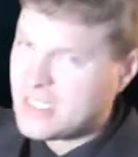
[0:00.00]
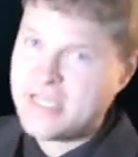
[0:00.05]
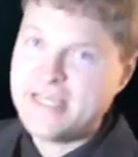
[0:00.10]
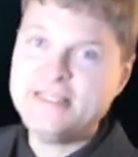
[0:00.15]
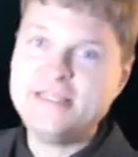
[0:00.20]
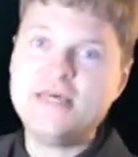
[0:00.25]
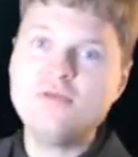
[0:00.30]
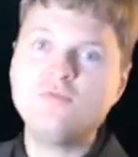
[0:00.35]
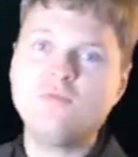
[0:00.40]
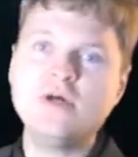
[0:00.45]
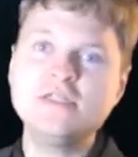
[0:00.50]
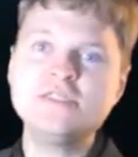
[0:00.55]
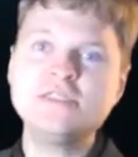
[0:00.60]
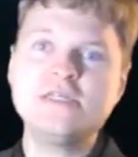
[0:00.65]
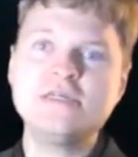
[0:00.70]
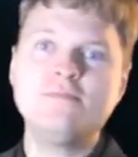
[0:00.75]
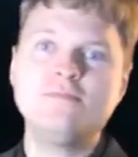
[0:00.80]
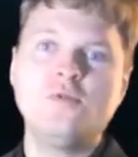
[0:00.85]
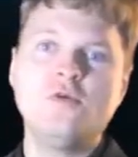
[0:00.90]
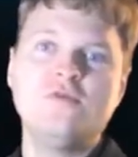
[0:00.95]
and then
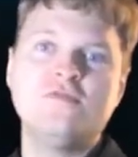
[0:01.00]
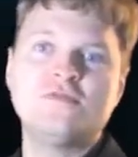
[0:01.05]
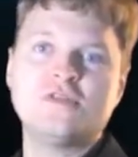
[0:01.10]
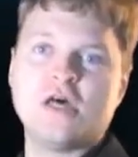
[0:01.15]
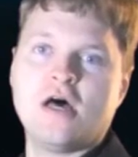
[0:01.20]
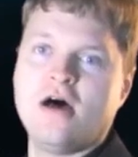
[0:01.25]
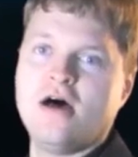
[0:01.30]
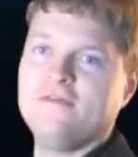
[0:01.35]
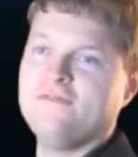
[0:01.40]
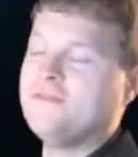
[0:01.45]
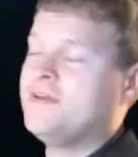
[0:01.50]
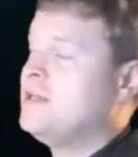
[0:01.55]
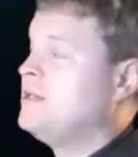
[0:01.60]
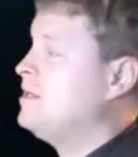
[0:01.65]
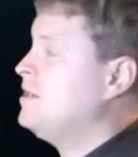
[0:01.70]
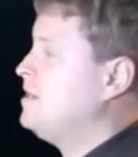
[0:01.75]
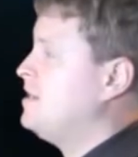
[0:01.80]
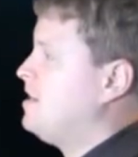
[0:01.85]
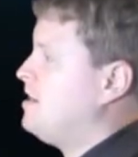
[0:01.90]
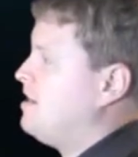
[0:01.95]
once it moves off
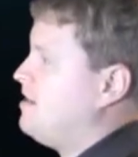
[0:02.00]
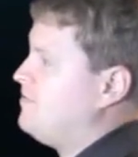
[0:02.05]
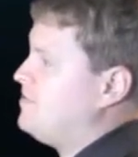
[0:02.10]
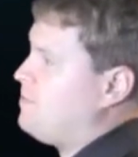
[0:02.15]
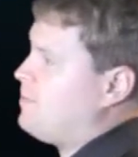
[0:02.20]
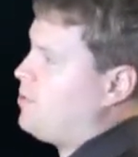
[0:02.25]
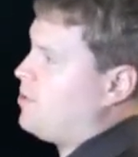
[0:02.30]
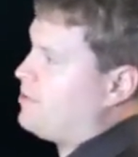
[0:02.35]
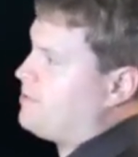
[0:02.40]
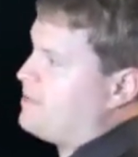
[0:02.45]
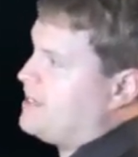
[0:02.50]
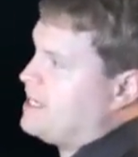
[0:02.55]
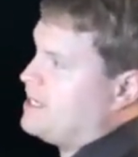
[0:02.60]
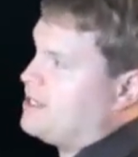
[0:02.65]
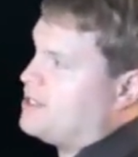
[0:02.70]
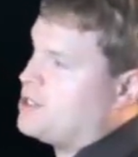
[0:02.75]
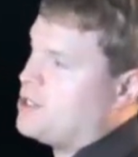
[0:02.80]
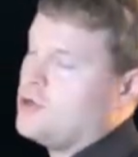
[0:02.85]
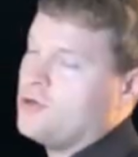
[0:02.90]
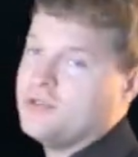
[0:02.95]
of the Puerto
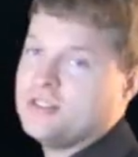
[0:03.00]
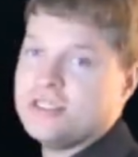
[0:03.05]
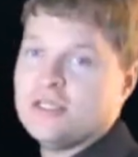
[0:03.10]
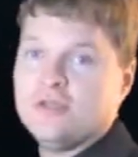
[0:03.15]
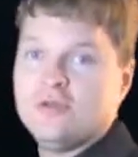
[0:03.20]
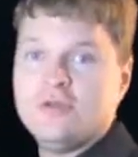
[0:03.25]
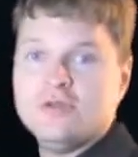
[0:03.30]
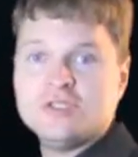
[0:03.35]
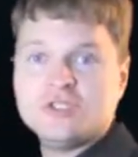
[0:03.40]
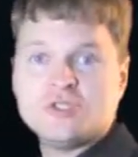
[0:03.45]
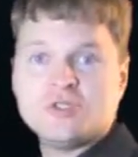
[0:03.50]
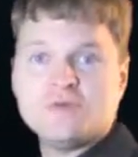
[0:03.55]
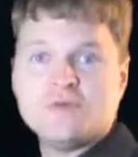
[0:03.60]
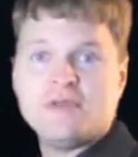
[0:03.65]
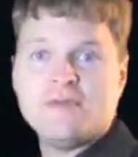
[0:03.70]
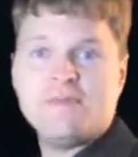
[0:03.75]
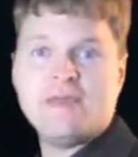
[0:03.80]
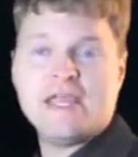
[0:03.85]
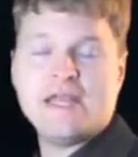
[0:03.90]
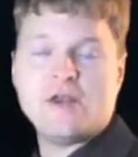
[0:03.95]
Rican coast, it looks to
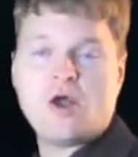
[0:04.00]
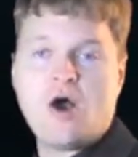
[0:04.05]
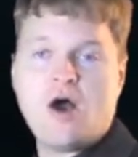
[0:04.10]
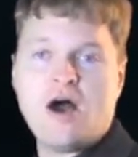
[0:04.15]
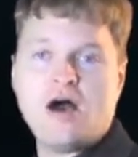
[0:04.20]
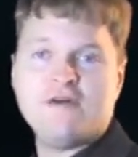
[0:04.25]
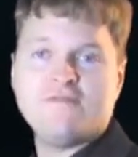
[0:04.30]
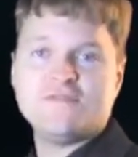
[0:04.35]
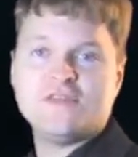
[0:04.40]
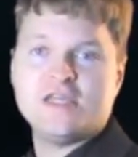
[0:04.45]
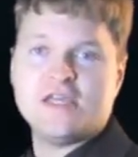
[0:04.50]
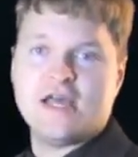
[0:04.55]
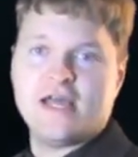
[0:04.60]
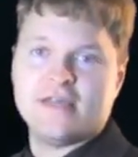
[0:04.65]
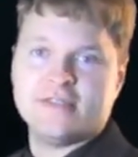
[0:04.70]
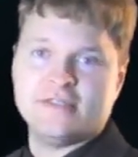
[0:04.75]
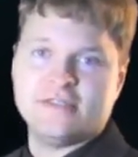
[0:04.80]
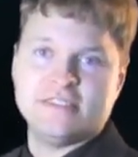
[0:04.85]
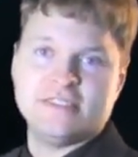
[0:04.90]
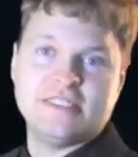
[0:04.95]
remain off the
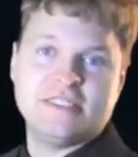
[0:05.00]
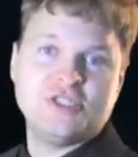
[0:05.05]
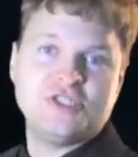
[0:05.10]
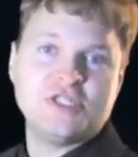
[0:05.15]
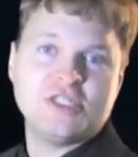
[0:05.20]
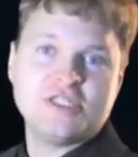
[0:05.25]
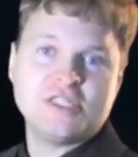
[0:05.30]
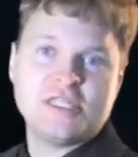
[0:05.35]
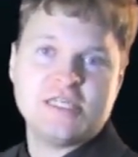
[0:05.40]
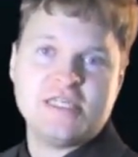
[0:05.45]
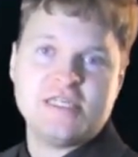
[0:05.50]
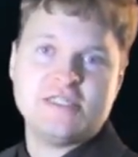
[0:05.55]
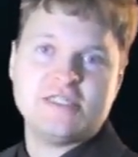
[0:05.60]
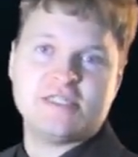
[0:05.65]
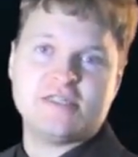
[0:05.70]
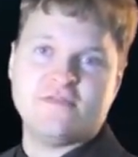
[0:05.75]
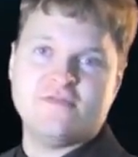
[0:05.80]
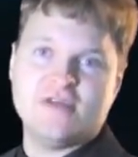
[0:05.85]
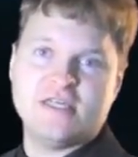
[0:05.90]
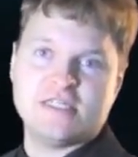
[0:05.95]
island and just
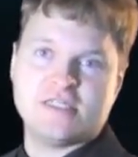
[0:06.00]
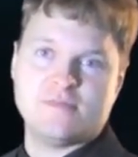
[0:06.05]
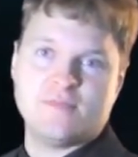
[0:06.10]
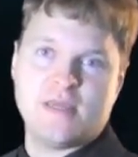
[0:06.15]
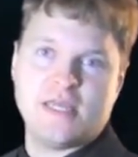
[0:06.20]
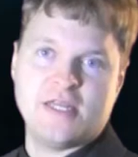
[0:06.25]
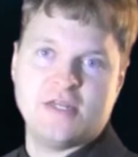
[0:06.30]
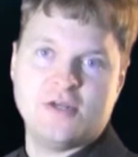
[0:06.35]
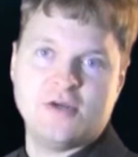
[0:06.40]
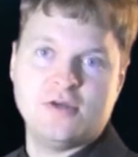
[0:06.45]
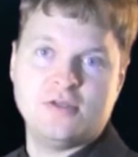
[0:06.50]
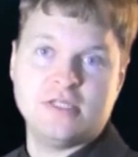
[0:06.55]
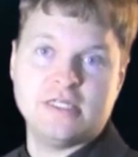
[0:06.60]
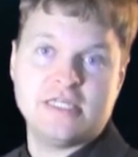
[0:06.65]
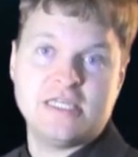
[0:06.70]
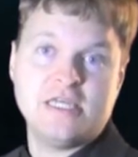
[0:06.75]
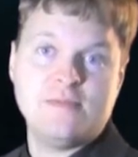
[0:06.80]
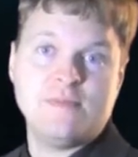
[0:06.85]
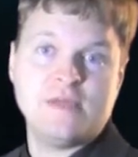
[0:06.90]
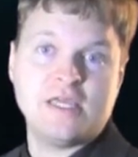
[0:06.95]
east of
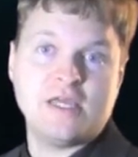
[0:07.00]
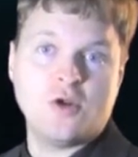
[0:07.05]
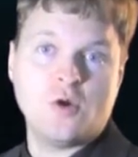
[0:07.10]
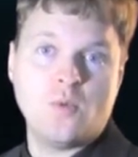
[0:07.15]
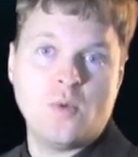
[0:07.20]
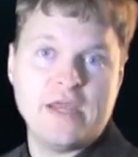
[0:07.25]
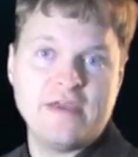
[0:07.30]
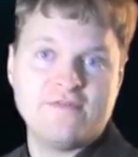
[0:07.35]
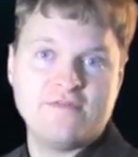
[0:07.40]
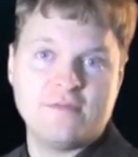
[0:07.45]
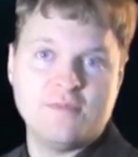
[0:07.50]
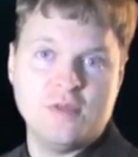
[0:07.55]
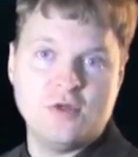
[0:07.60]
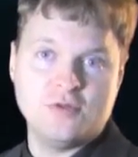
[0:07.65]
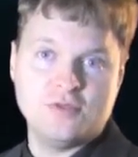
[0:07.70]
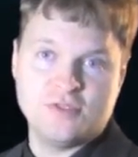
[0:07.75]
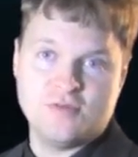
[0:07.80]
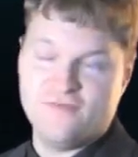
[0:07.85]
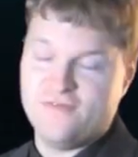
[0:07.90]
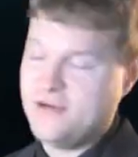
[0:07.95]
Hispaniola, keeping it away from
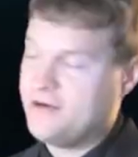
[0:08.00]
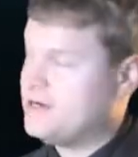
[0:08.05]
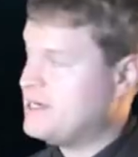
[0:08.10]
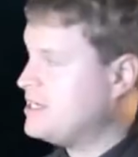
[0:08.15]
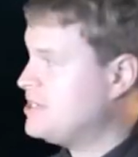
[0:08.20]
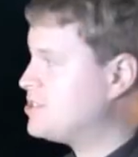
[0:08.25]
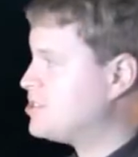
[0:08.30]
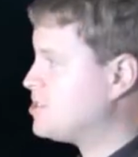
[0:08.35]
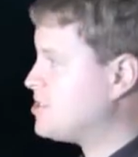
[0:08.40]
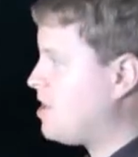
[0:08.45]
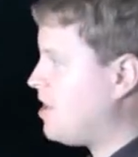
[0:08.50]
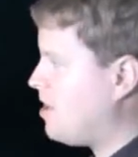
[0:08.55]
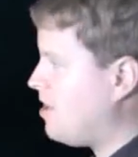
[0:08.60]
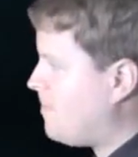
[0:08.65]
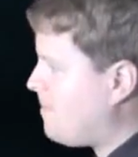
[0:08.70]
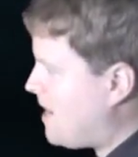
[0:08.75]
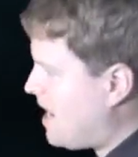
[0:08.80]
those very tall